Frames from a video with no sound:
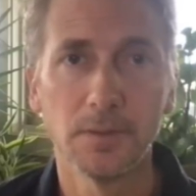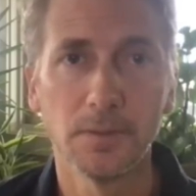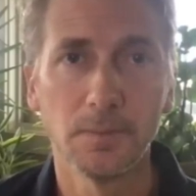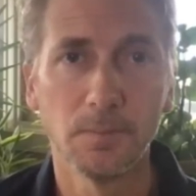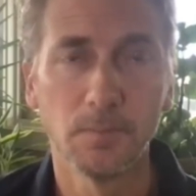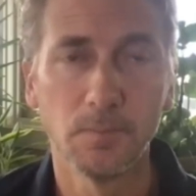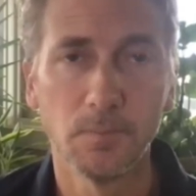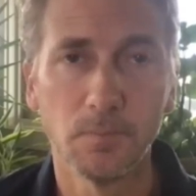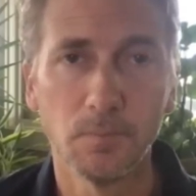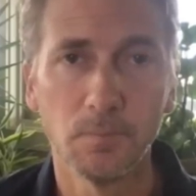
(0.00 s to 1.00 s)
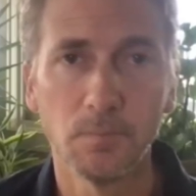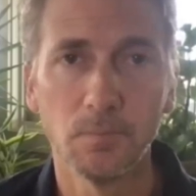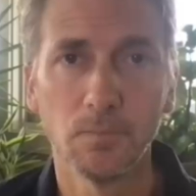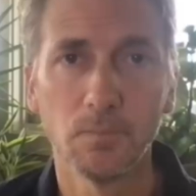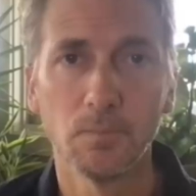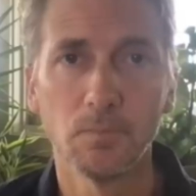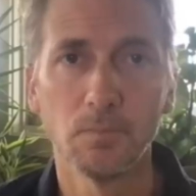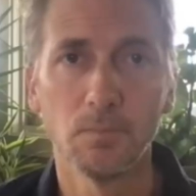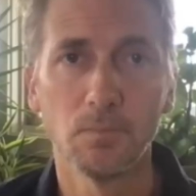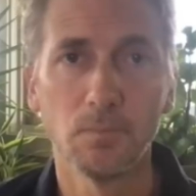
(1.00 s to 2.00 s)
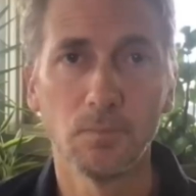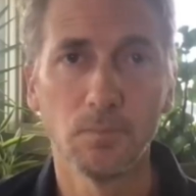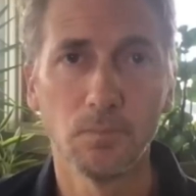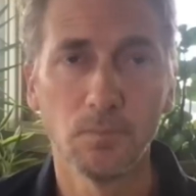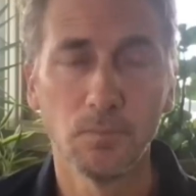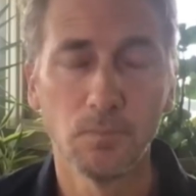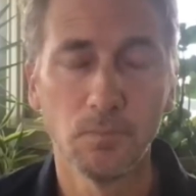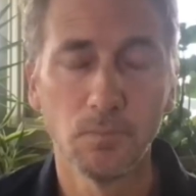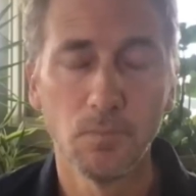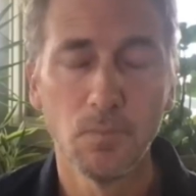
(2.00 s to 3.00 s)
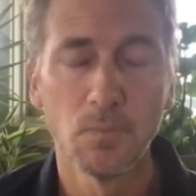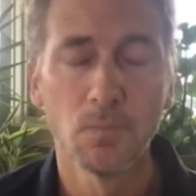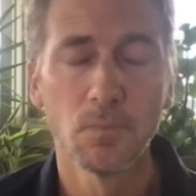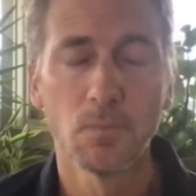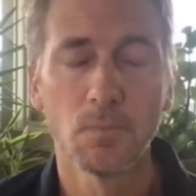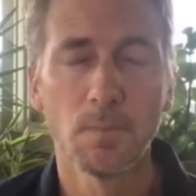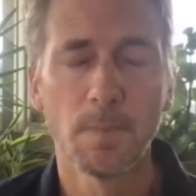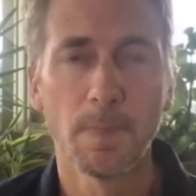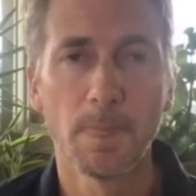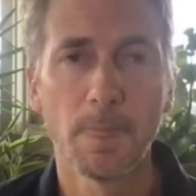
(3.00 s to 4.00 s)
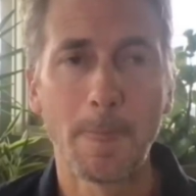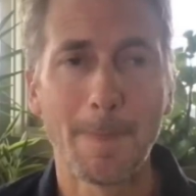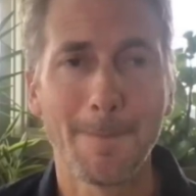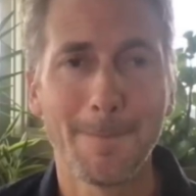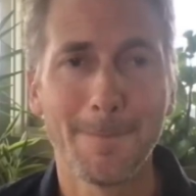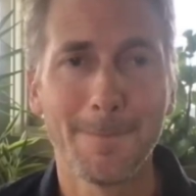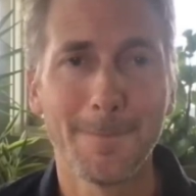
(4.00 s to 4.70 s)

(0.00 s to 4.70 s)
The person shown says nothing.